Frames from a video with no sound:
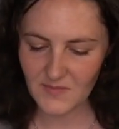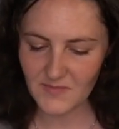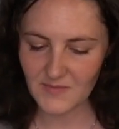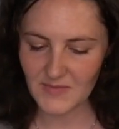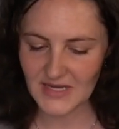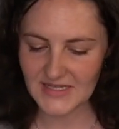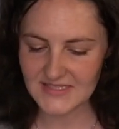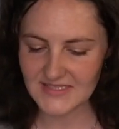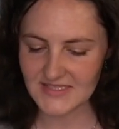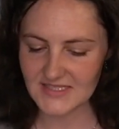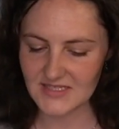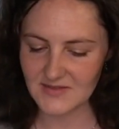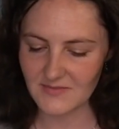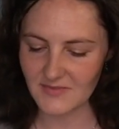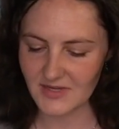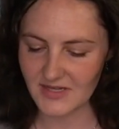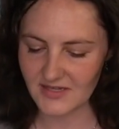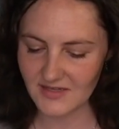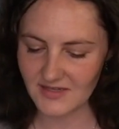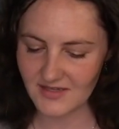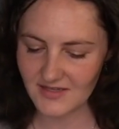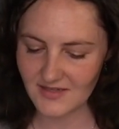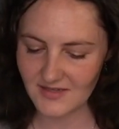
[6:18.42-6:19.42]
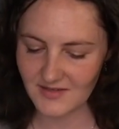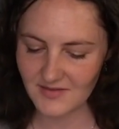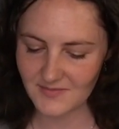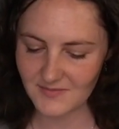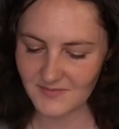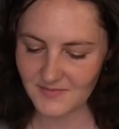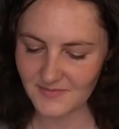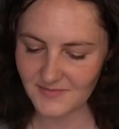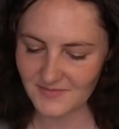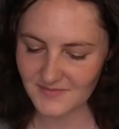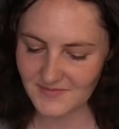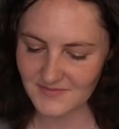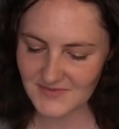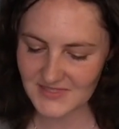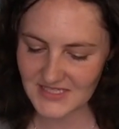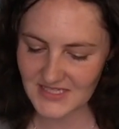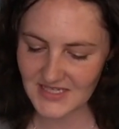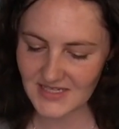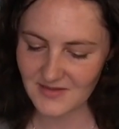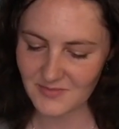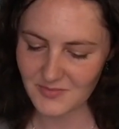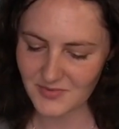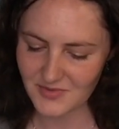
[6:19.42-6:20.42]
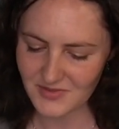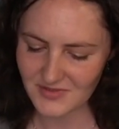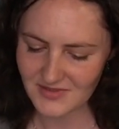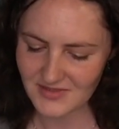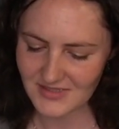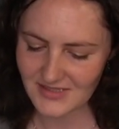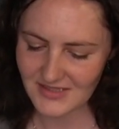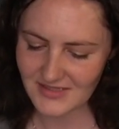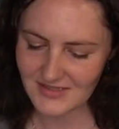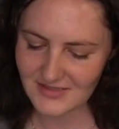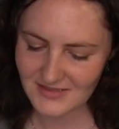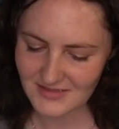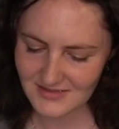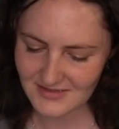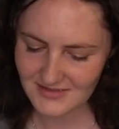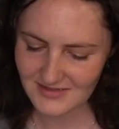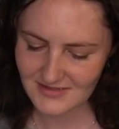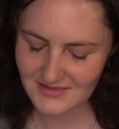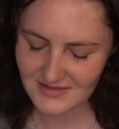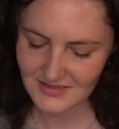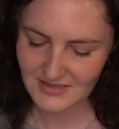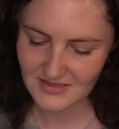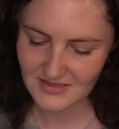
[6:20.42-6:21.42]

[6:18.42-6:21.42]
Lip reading: messy my table is.